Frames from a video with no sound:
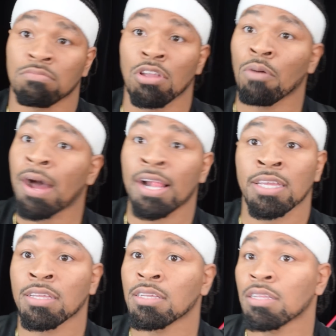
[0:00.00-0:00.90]

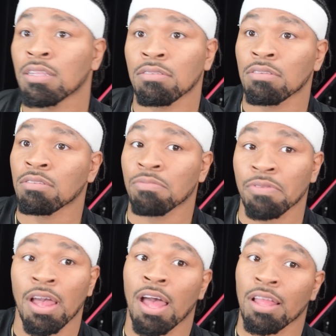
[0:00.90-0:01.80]
Nobody.
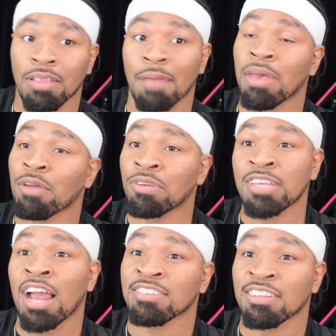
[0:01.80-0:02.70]
That man
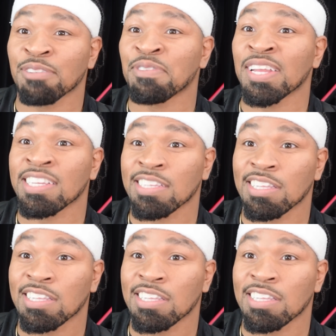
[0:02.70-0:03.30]
retires undefeated.